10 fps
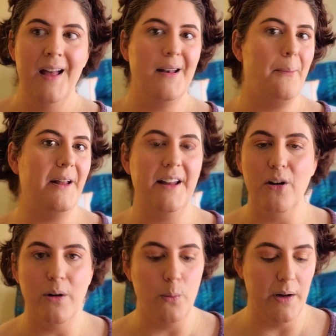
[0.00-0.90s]
depending
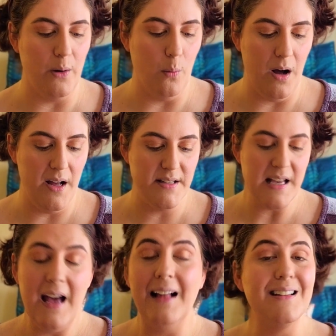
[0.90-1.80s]
on what it was,
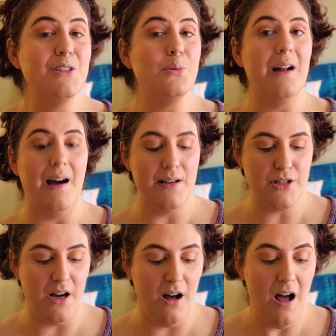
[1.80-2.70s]
at least what I
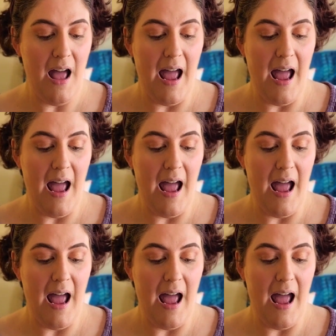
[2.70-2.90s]
saw.